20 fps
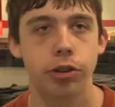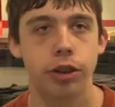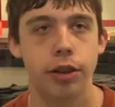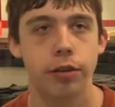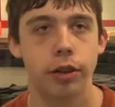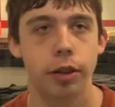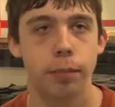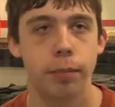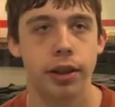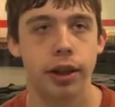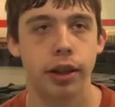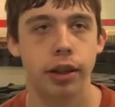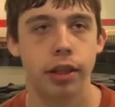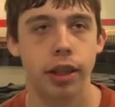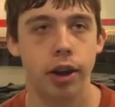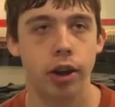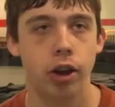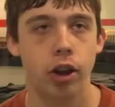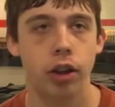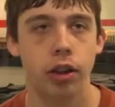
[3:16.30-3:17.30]
is definitely big
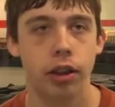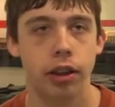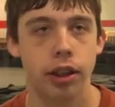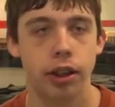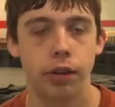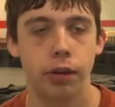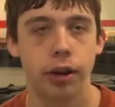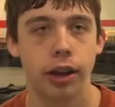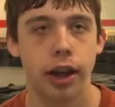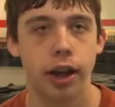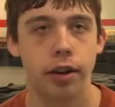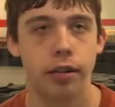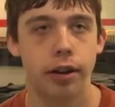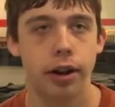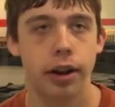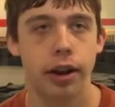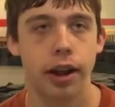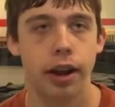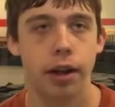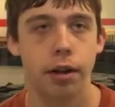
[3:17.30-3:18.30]
considering all that's going on
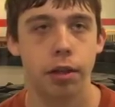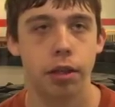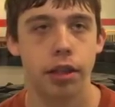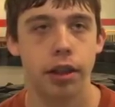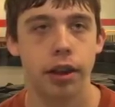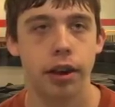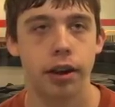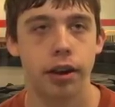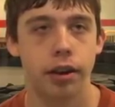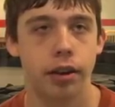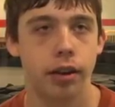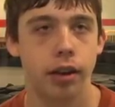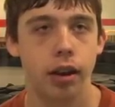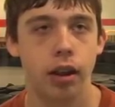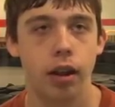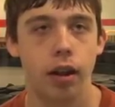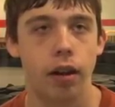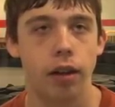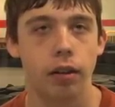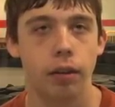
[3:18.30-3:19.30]
around the house and
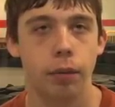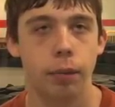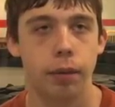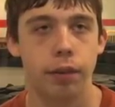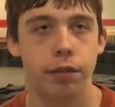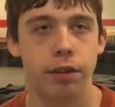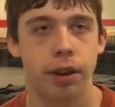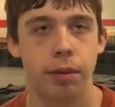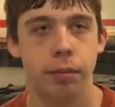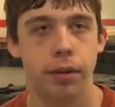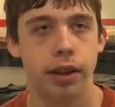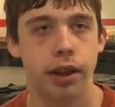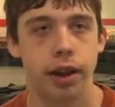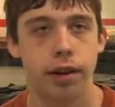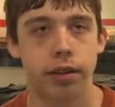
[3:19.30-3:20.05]
my family and